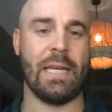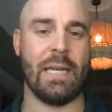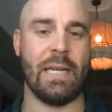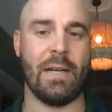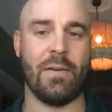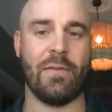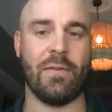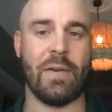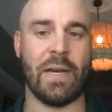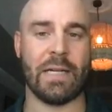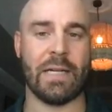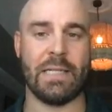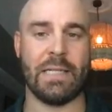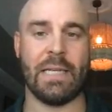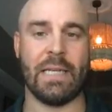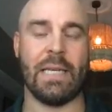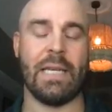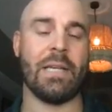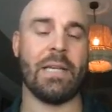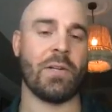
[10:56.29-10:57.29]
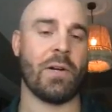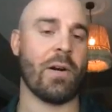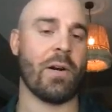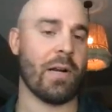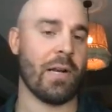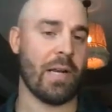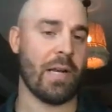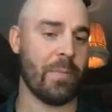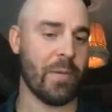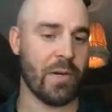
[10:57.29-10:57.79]
in affecting is our
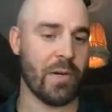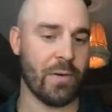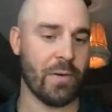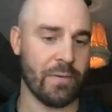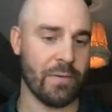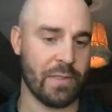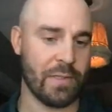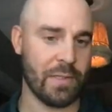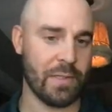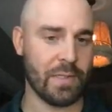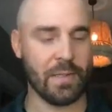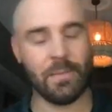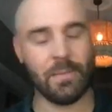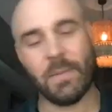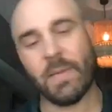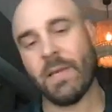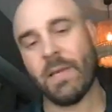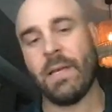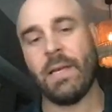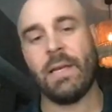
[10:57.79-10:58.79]
autonomic nervous system,